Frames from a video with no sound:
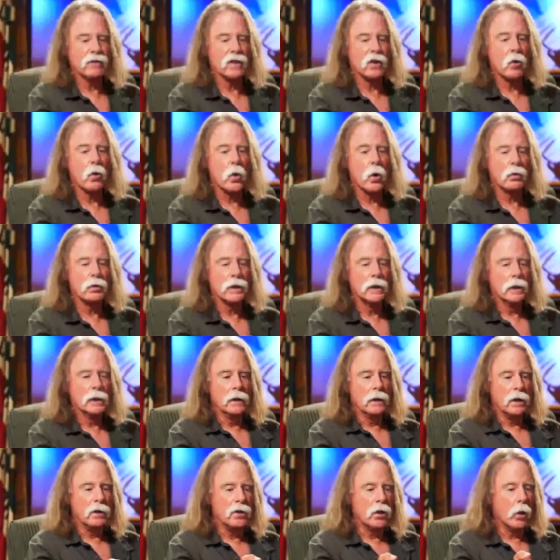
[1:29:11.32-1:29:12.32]
gold,
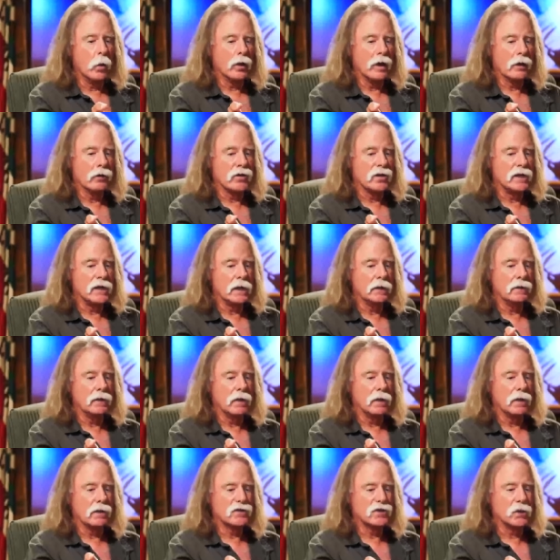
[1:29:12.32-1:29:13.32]
and no one ever did
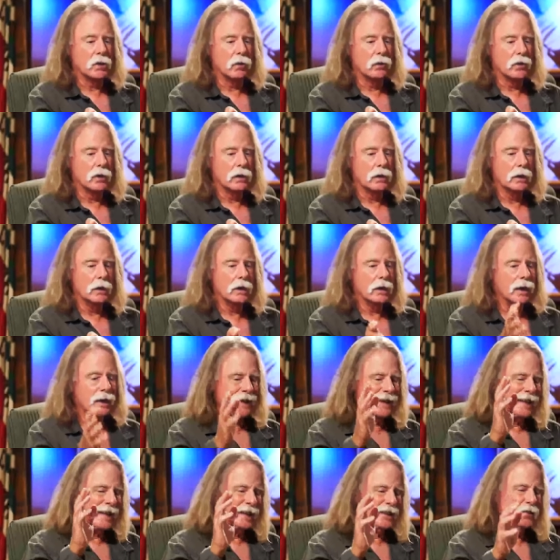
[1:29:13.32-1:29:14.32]
the silver. And uh,
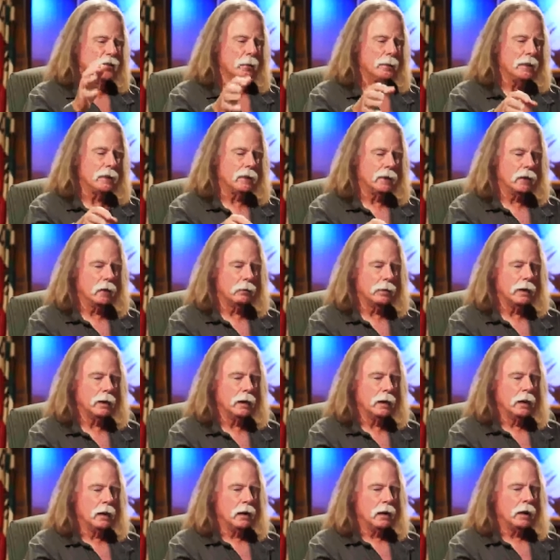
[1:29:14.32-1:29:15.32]
again, it's no big deal, but
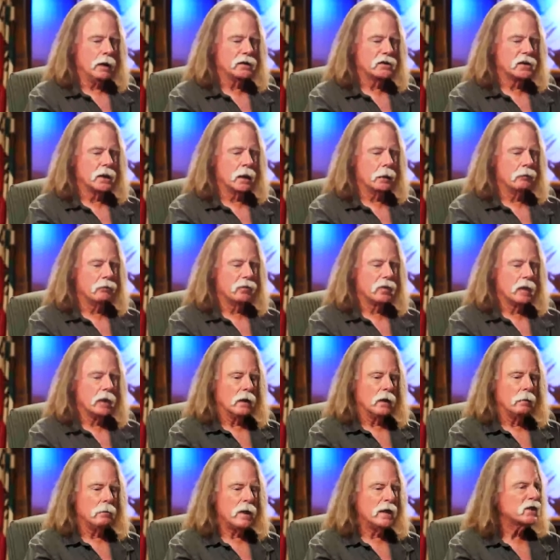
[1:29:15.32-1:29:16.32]
it's, um,
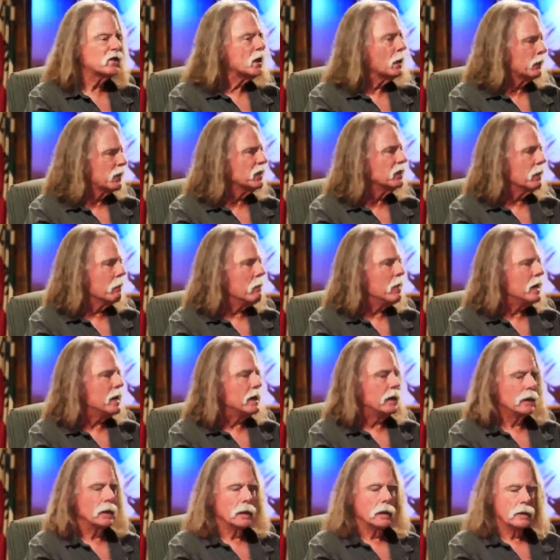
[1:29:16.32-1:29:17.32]
it meant something to
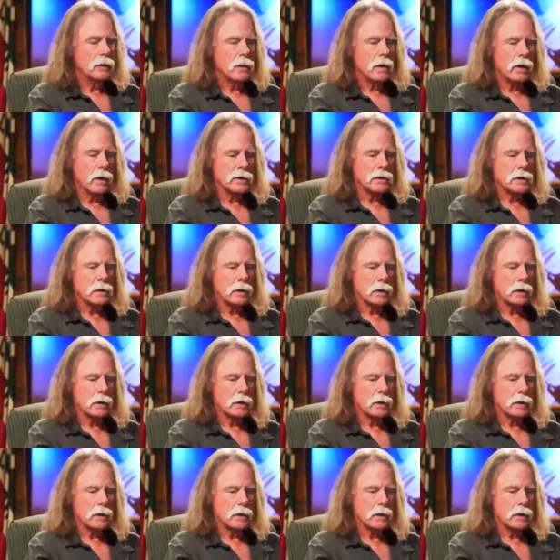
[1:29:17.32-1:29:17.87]
me. Next.